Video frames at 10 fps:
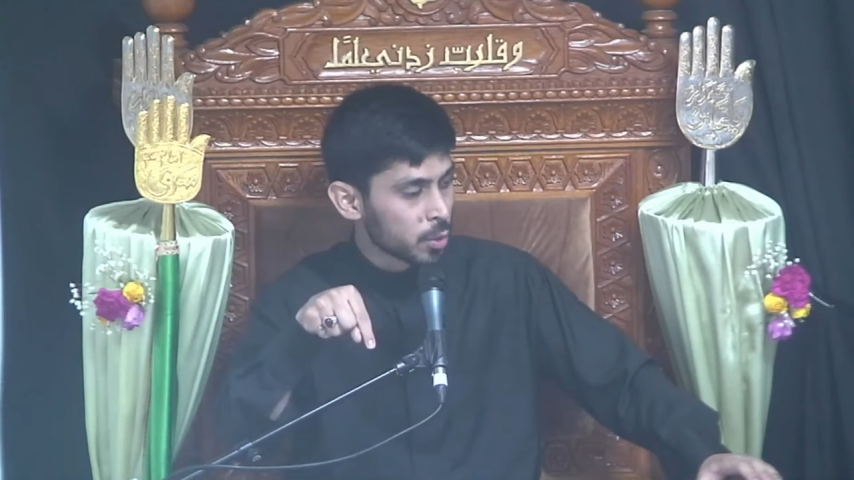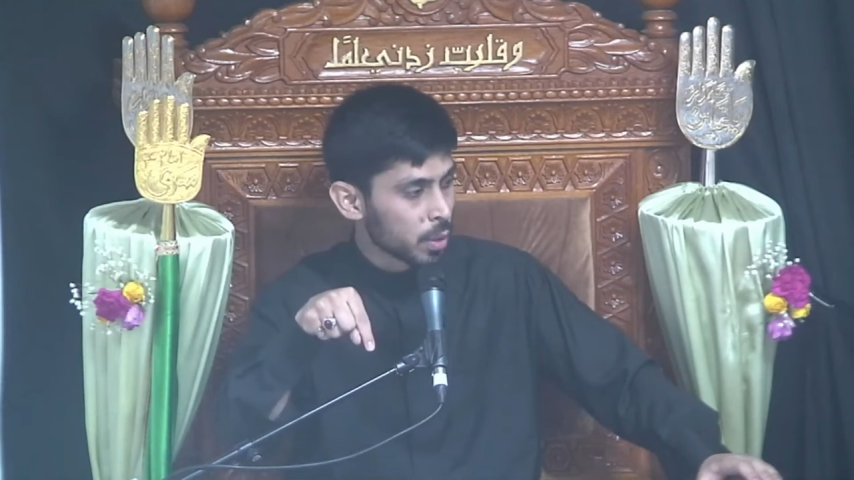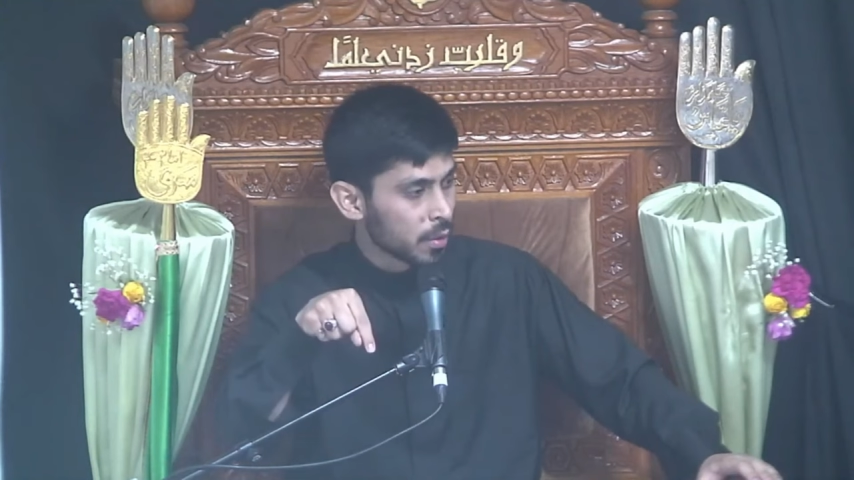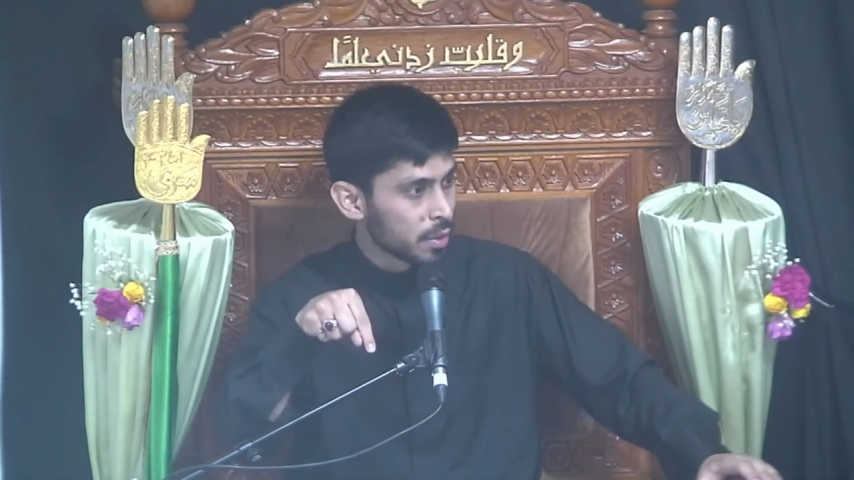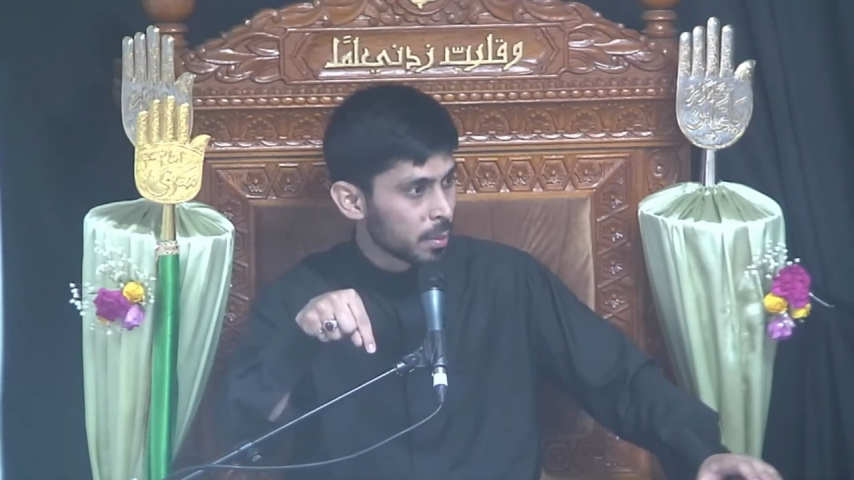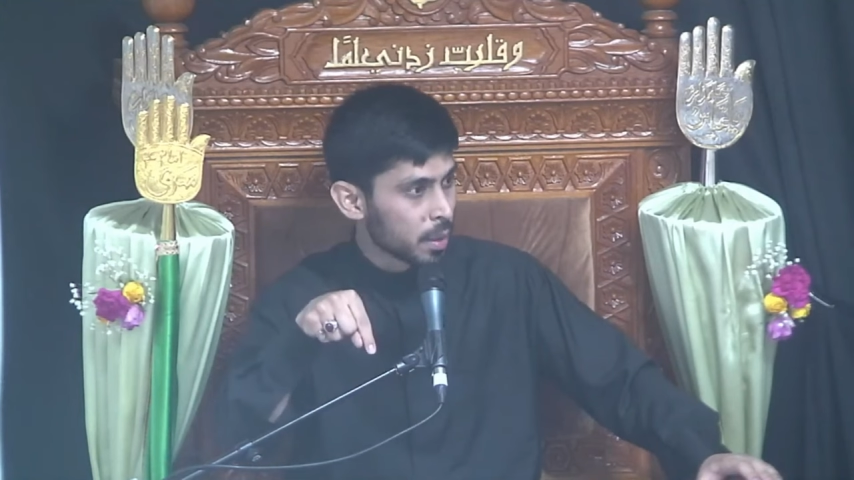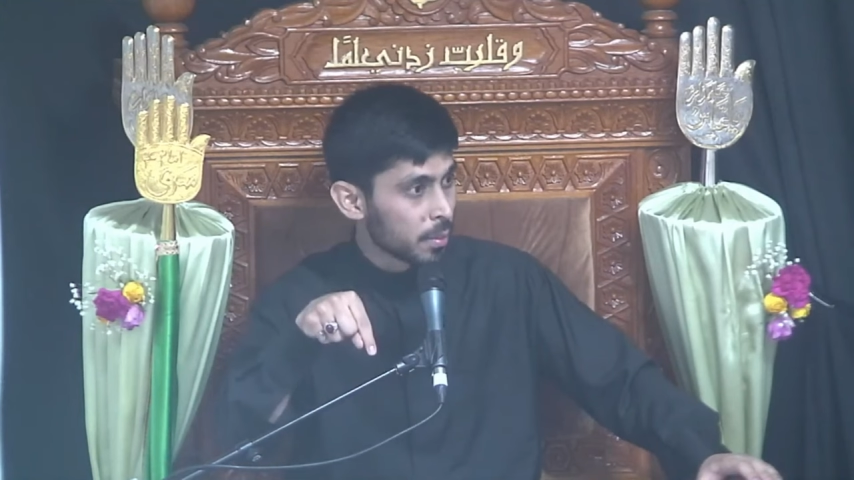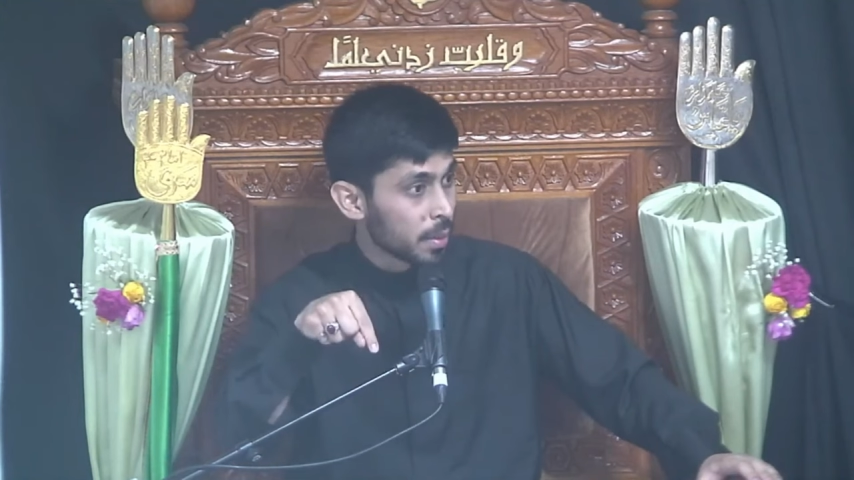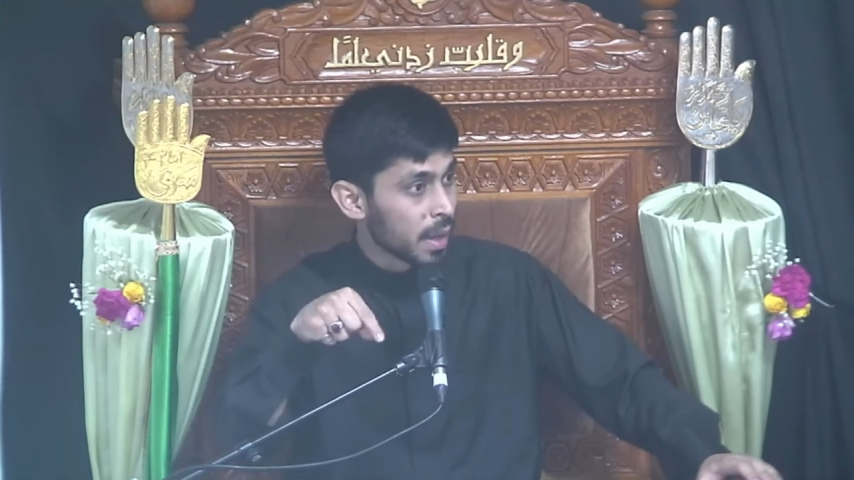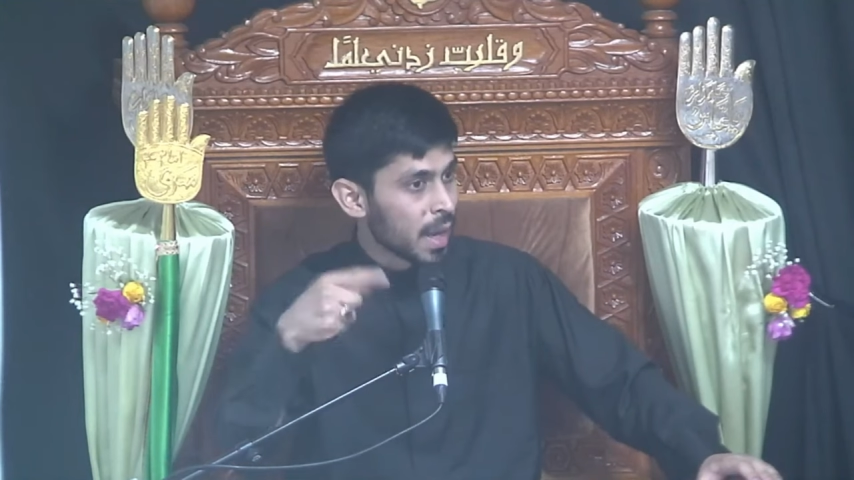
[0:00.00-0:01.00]
the 12th
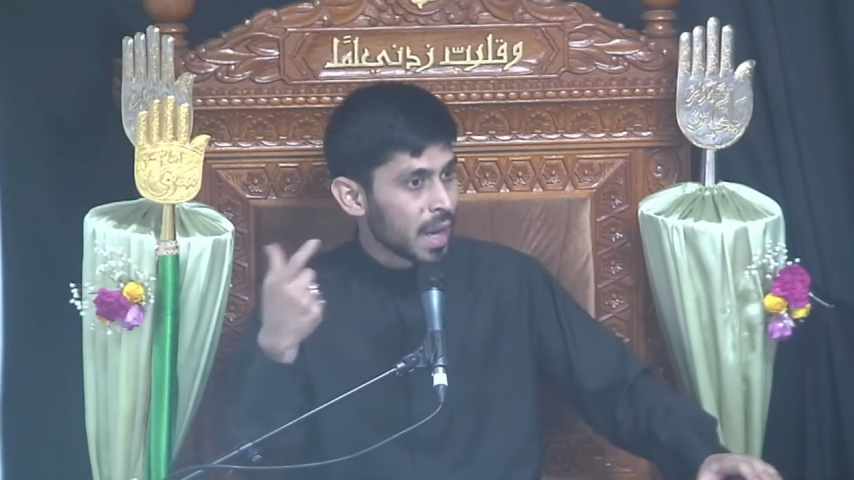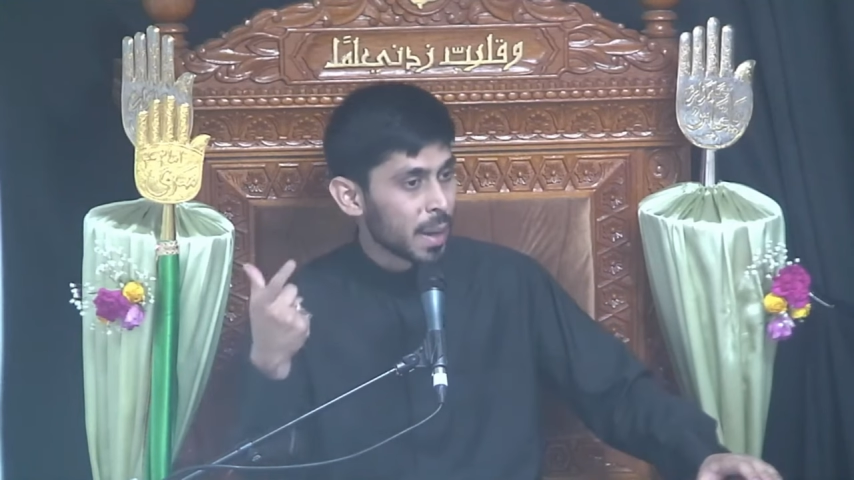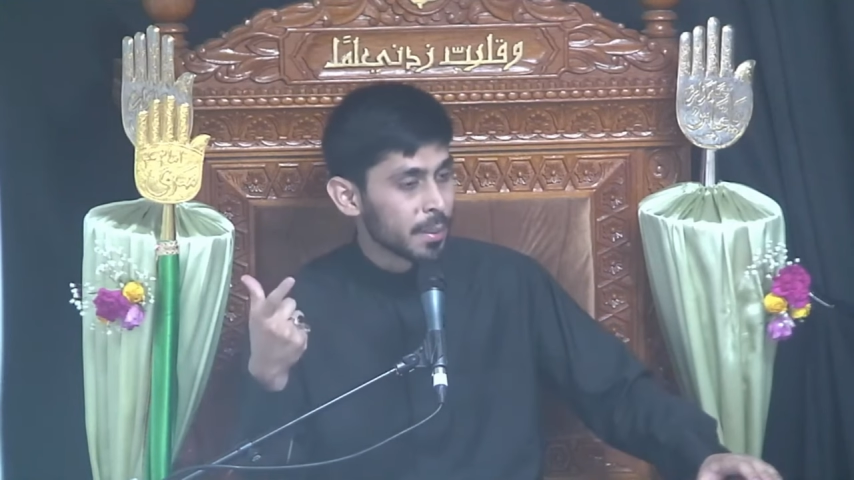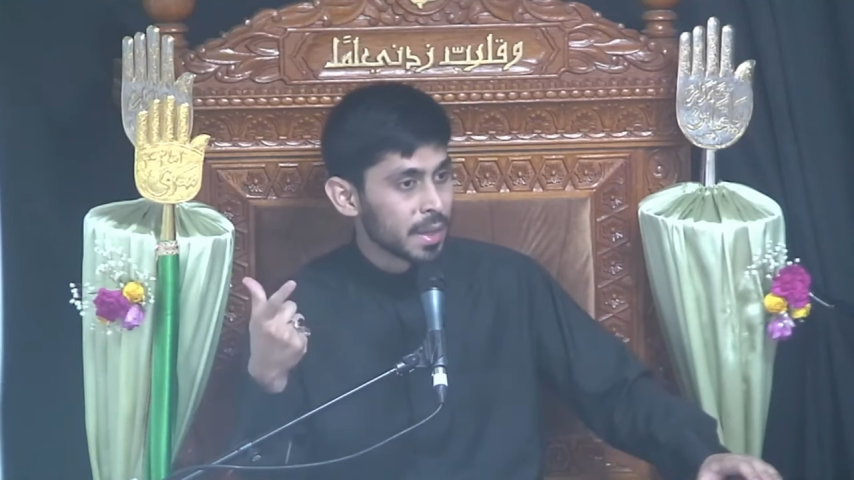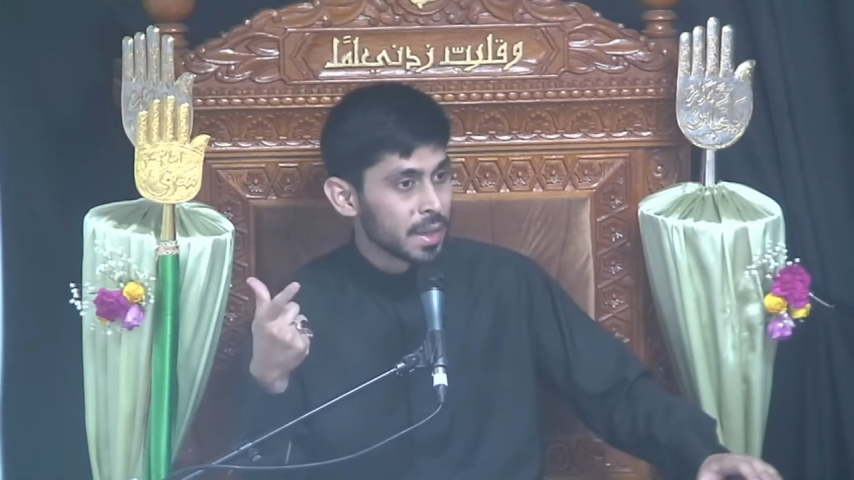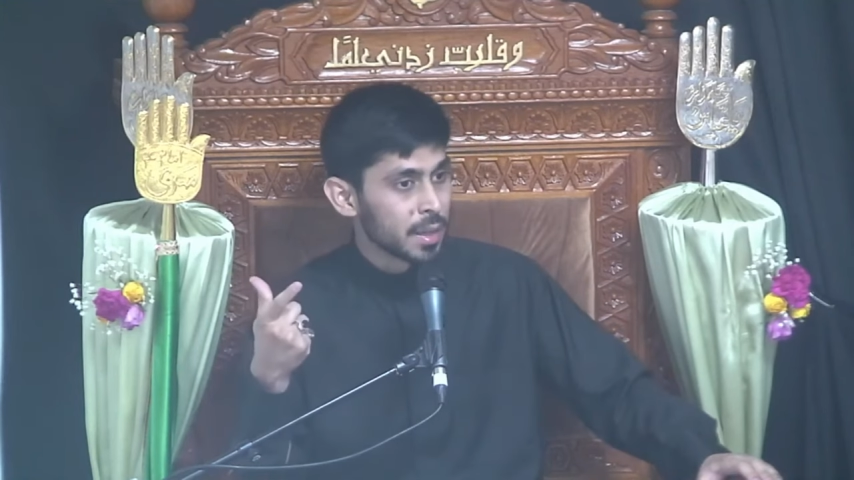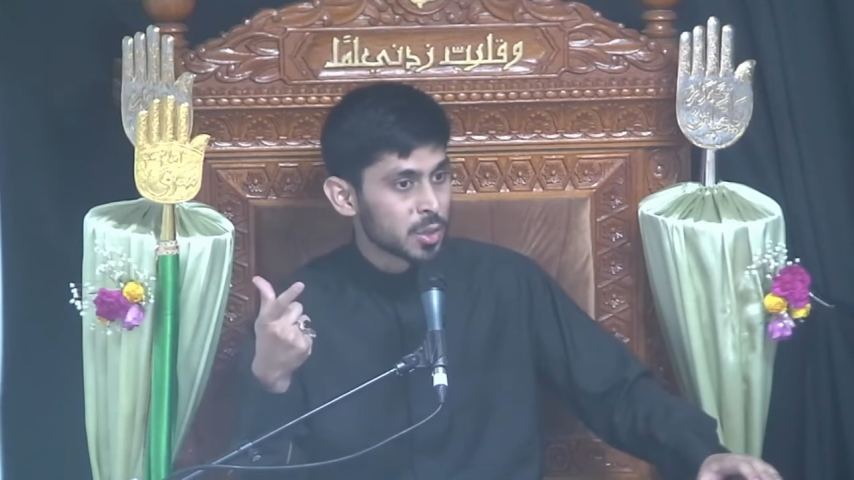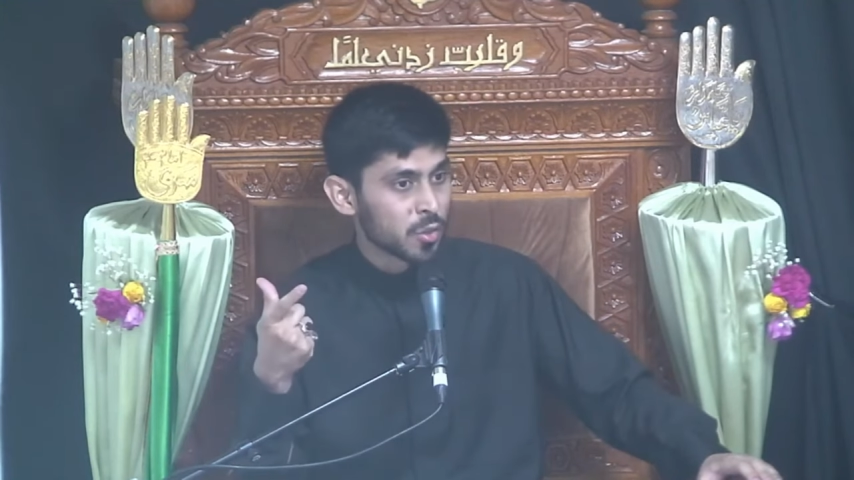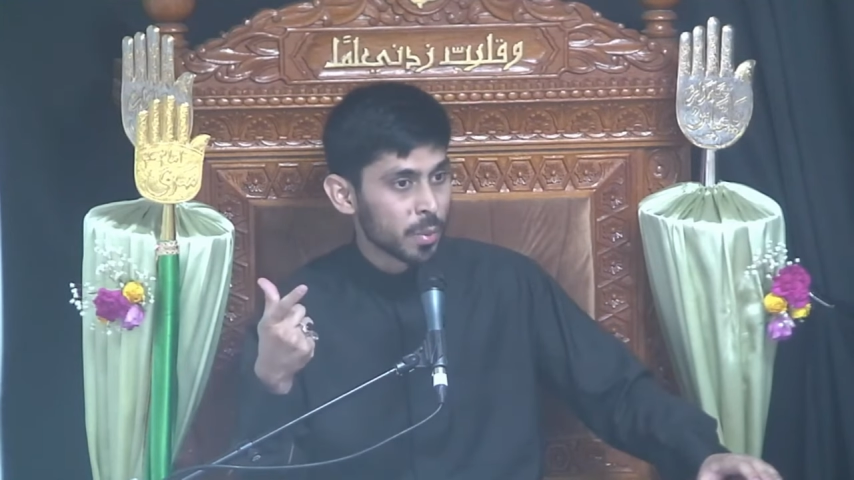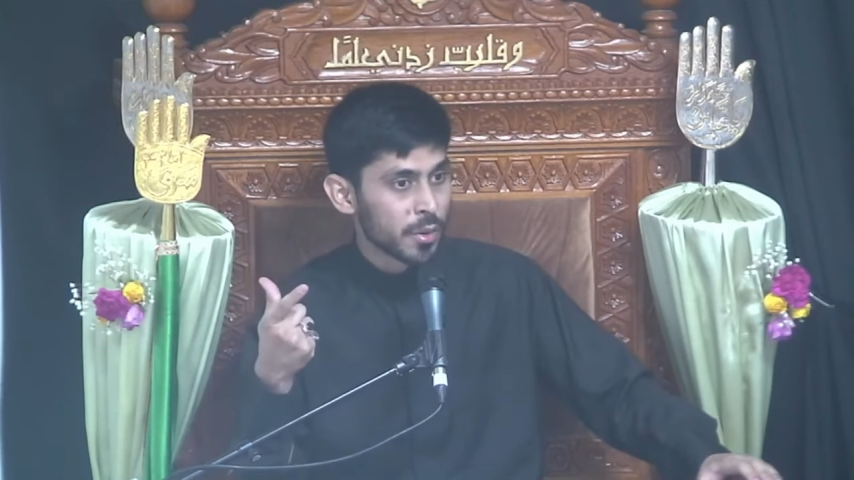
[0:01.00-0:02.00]
Imam, I'm heedless of